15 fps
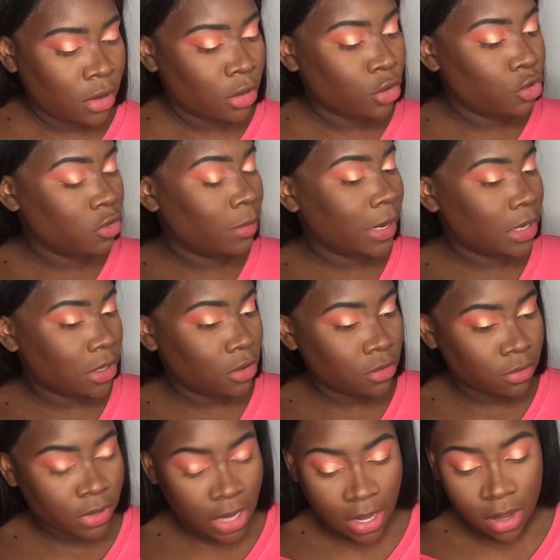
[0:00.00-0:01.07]
You better do
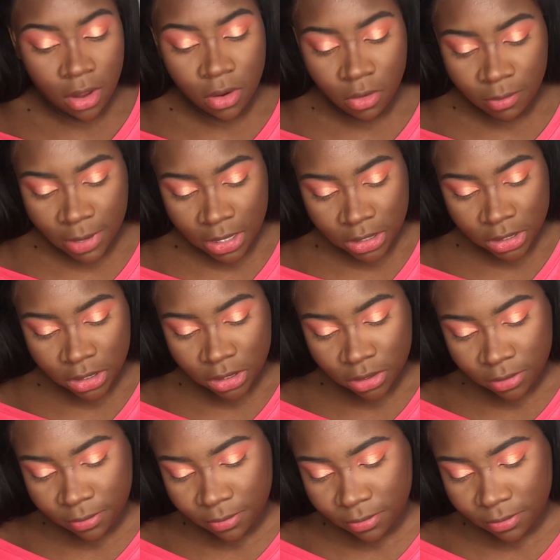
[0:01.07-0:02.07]
that on my lid.